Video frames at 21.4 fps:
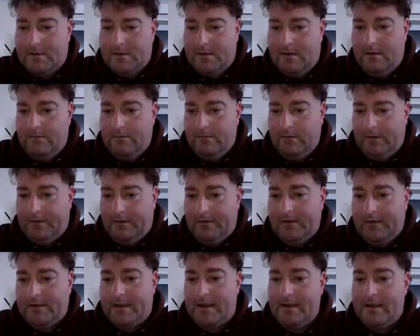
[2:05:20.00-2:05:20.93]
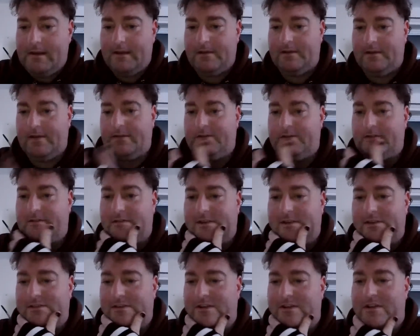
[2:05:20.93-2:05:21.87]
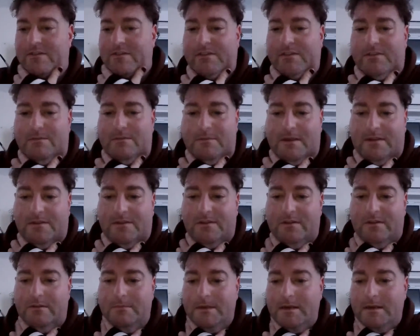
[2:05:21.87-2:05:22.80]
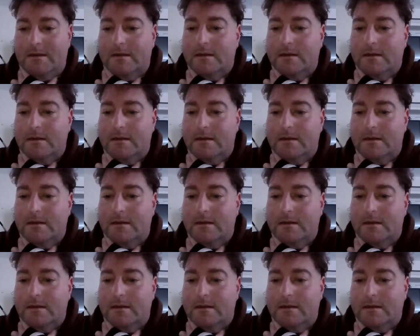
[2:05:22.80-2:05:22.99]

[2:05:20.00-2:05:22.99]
Oh right, okay. That's a new one to me, Simon.